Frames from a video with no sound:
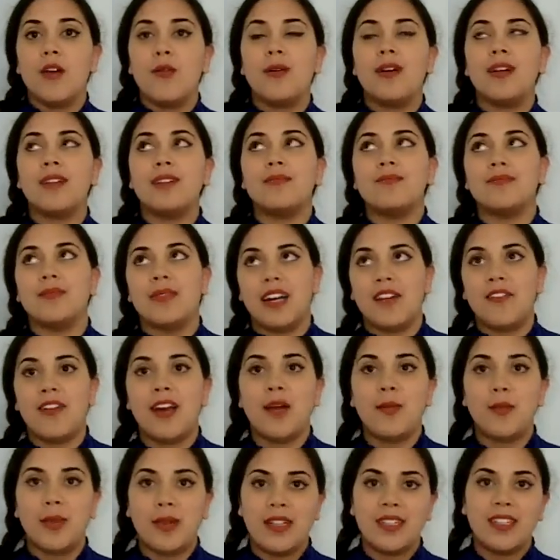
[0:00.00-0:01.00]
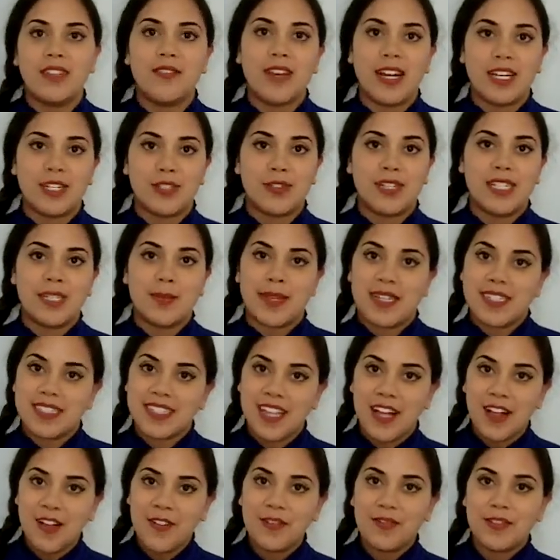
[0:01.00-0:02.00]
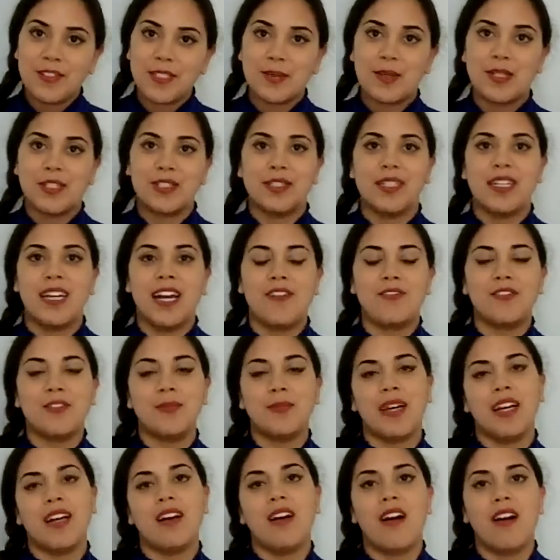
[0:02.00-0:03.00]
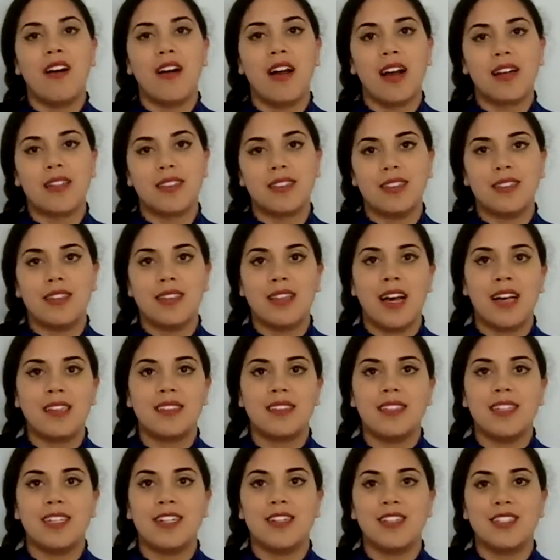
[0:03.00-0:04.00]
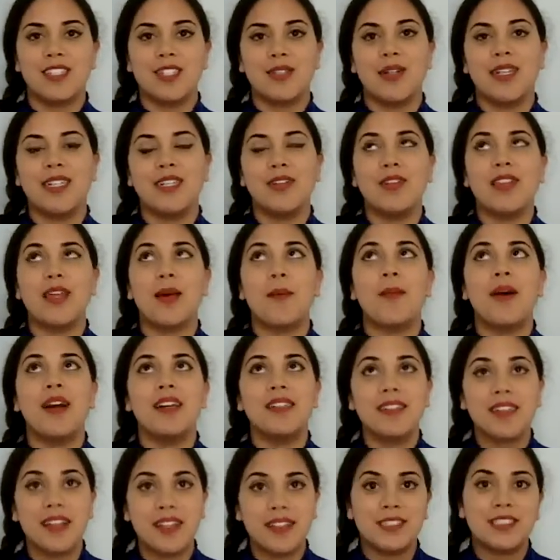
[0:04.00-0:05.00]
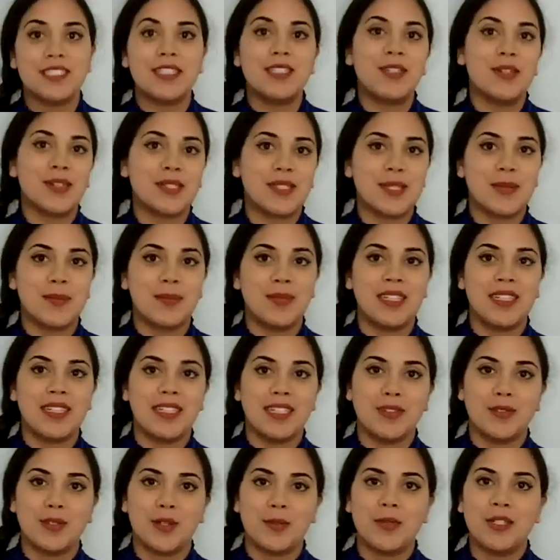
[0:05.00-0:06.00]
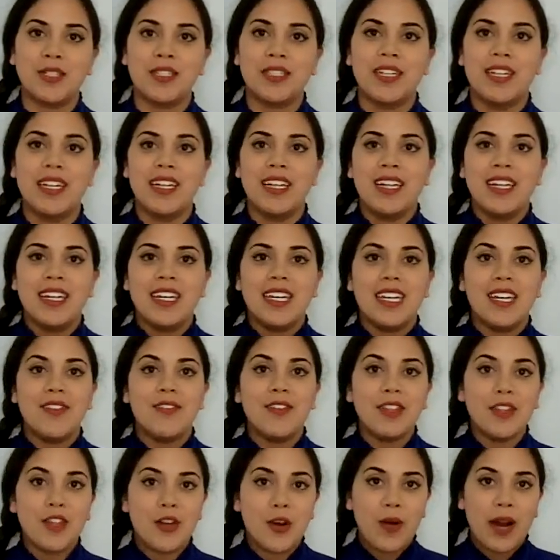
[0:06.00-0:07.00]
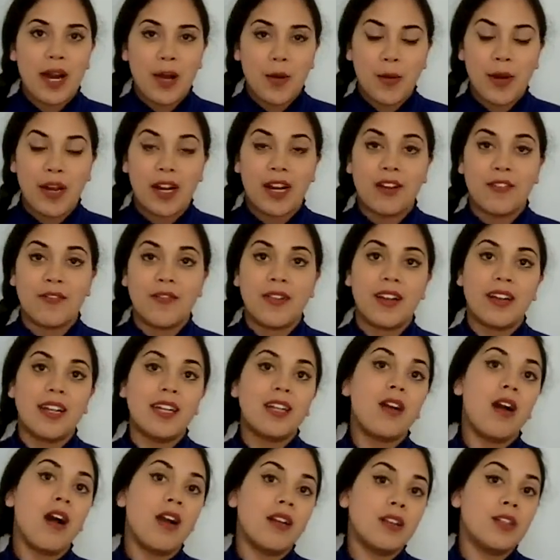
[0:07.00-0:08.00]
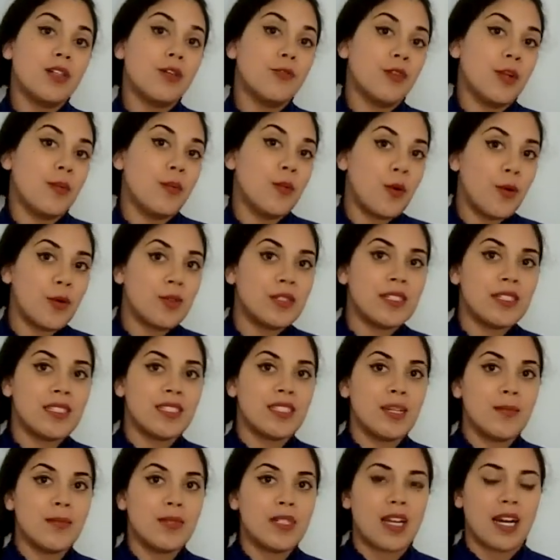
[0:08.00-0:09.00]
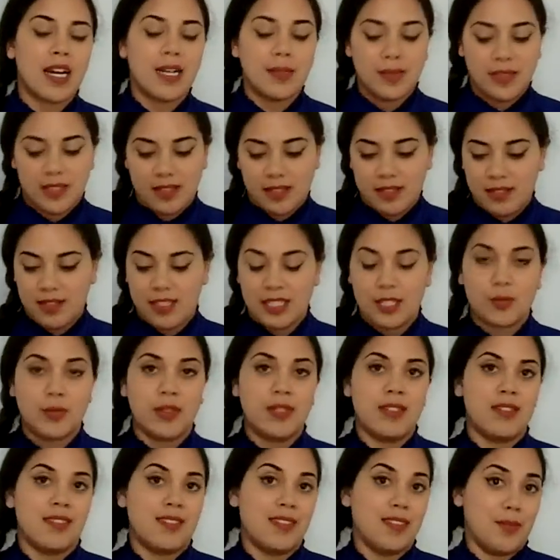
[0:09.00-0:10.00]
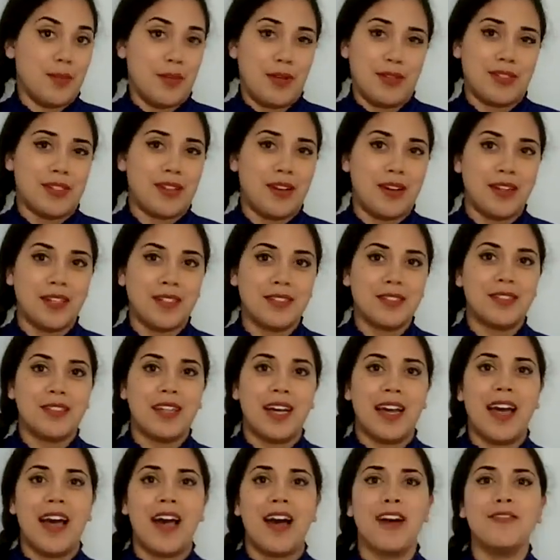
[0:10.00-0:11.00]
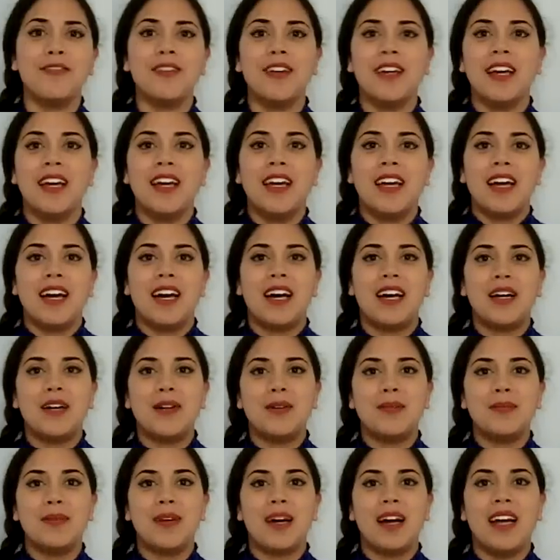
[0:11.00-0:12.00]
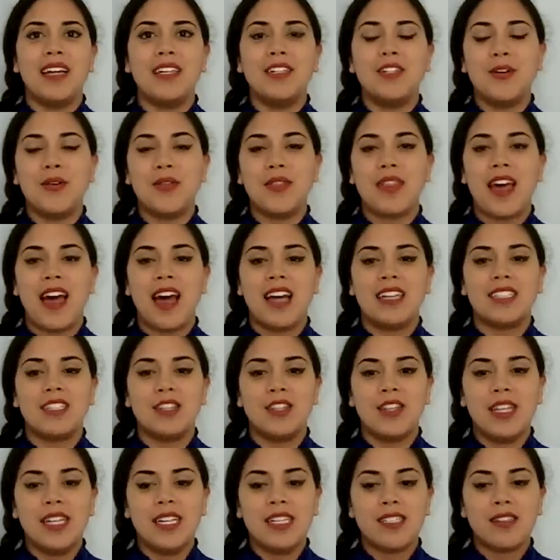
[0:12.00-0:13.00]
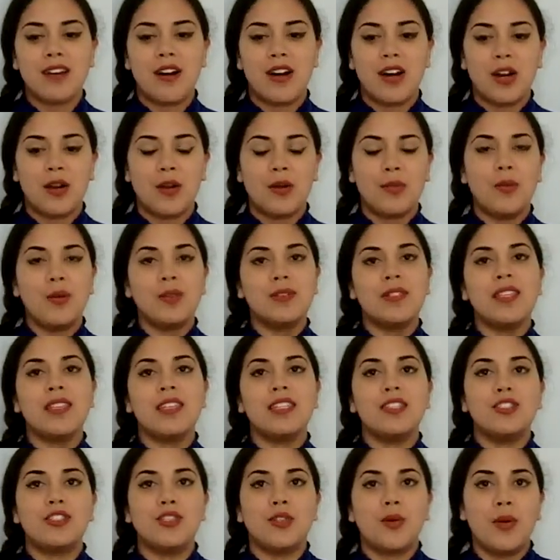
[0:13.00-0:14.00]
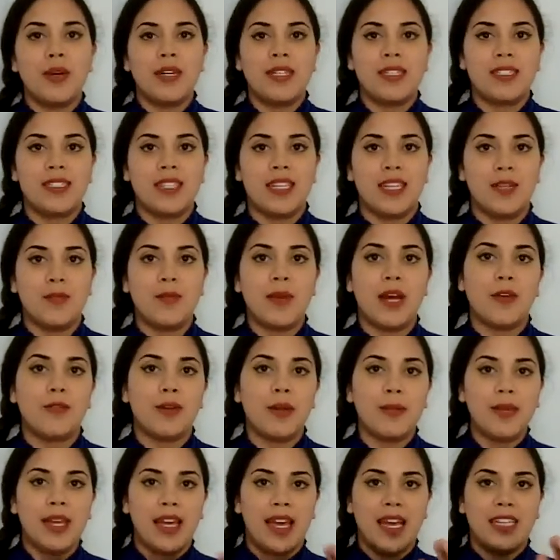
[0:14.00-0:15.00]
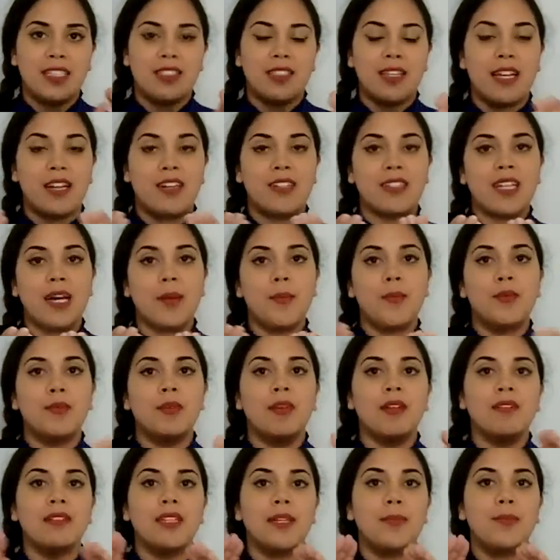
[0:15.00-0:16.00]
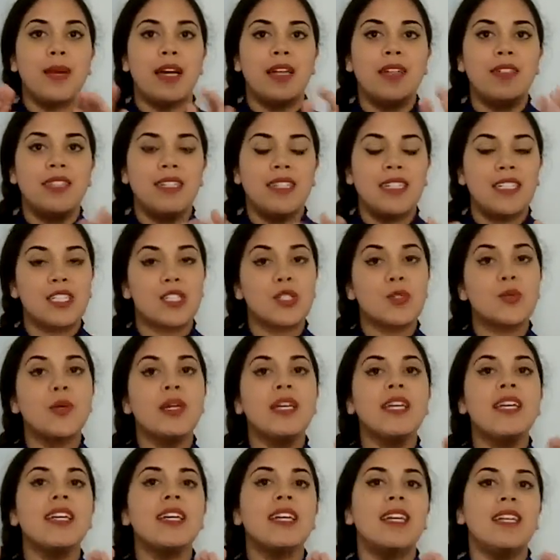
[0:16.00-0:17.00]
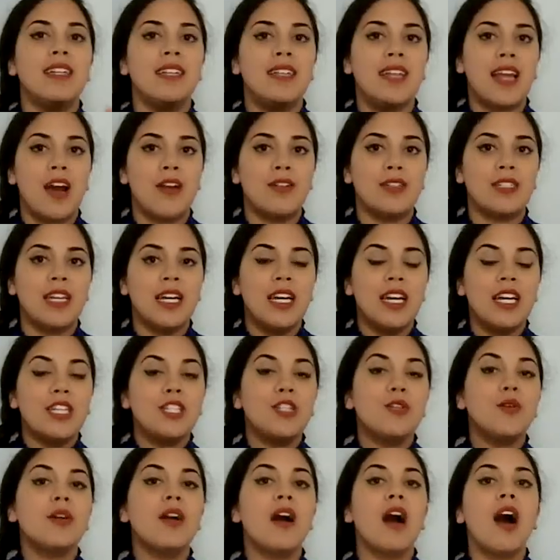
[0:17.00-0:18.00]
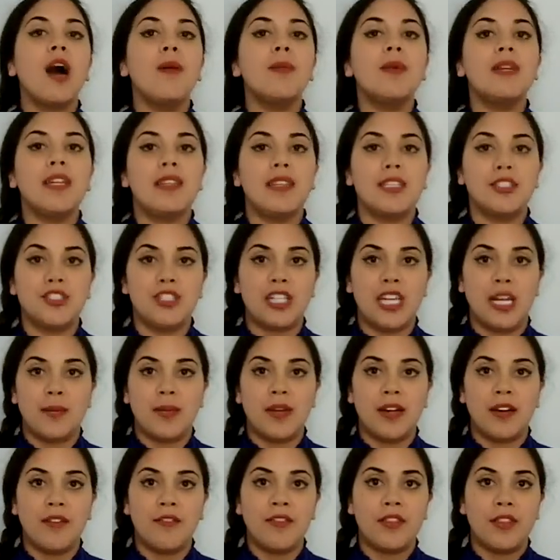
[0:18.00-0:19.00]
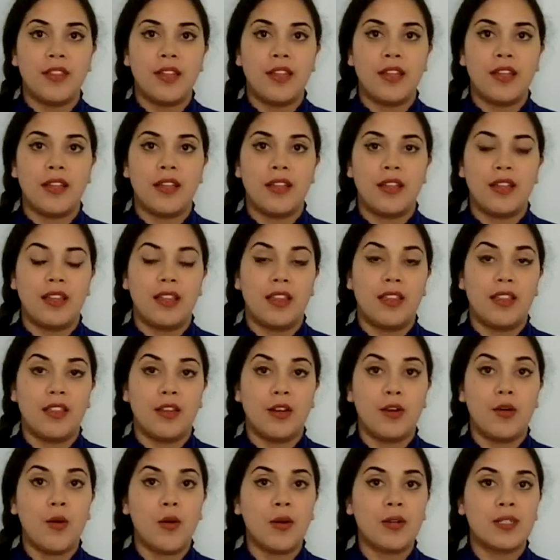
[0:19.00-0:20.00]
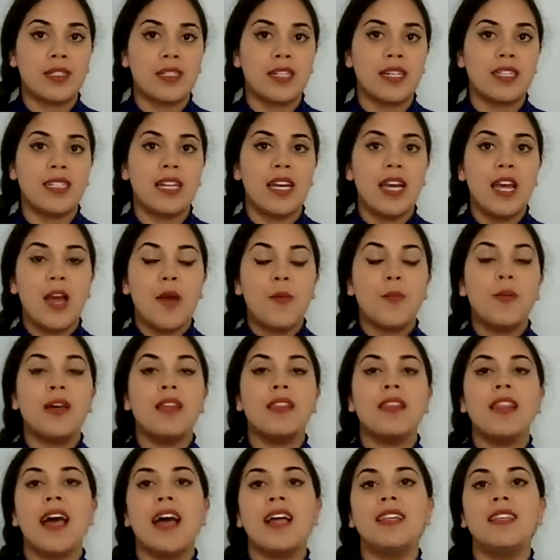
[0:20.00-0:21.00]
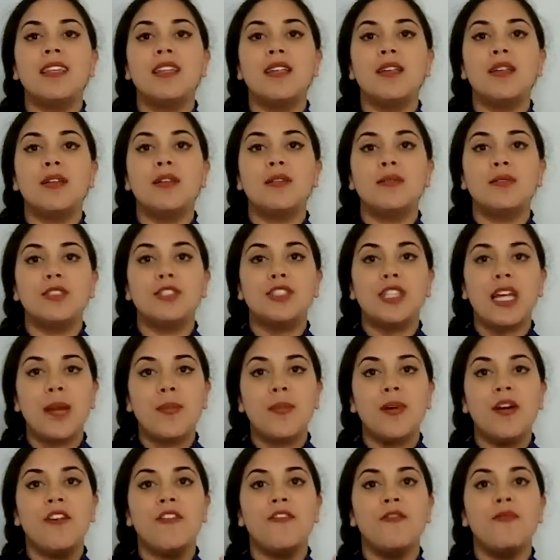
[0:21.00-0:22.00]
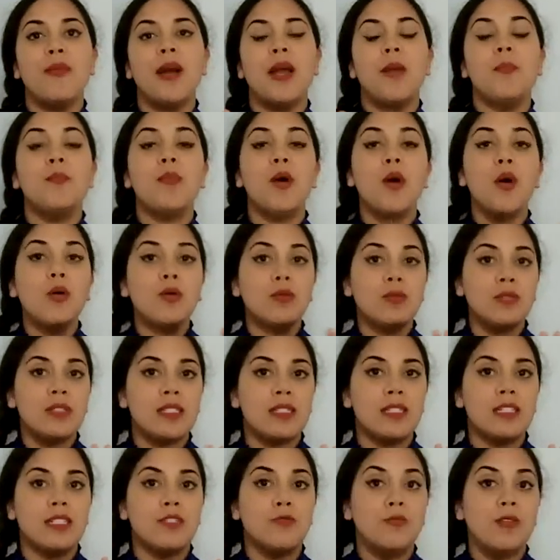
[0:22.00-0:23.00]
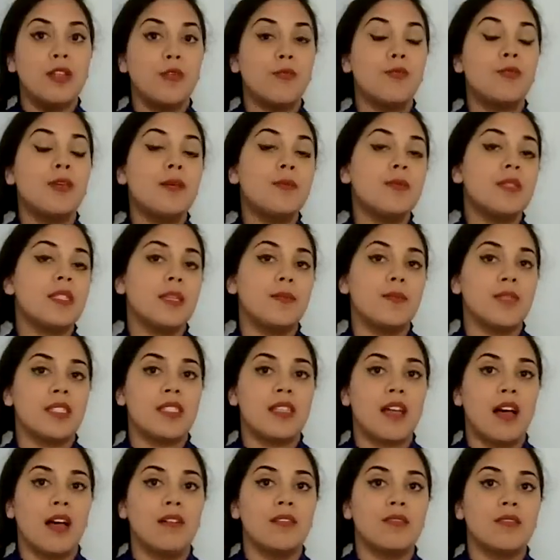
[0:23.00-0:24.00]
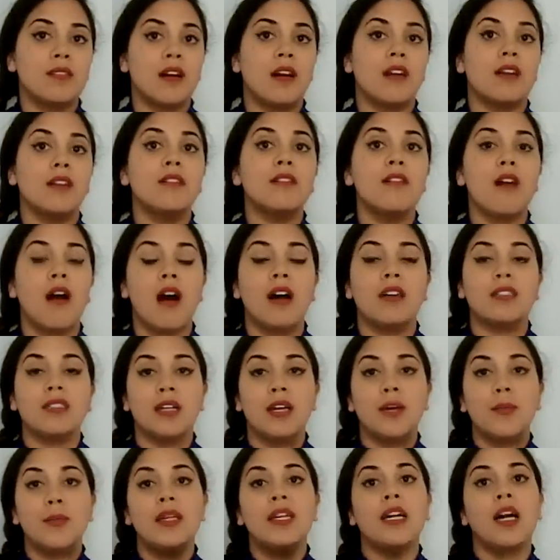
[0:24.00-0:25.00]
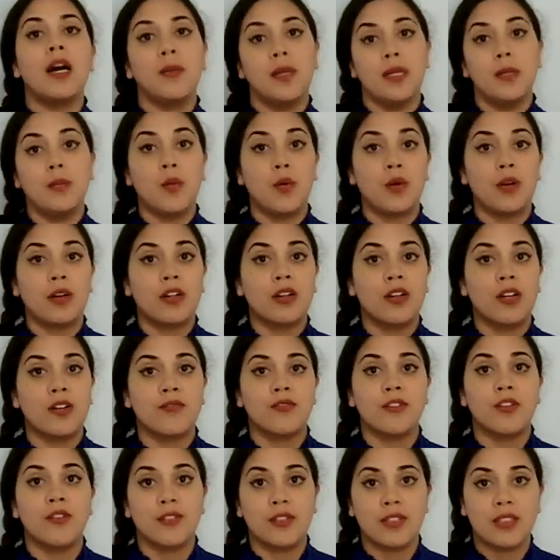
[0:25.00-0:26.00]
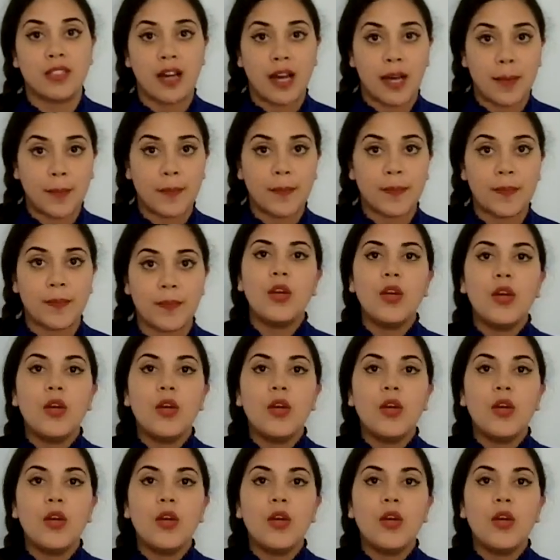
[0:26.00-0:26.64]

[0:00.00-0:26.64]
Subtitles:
Well, I've had plenty of x-rays myself, especially after my car accident last year, so I know that my skeleton looks completely normal. Even though I wear very conical rib corsets sometimes, this one isn't the most conical I have, I know that these are mostly the joints in my rib cage that are temporarily bending and swinging in and out to accommodate the shape of the corset, but that the shape of my bones, the ribs themselves, are not becoming more curved over time.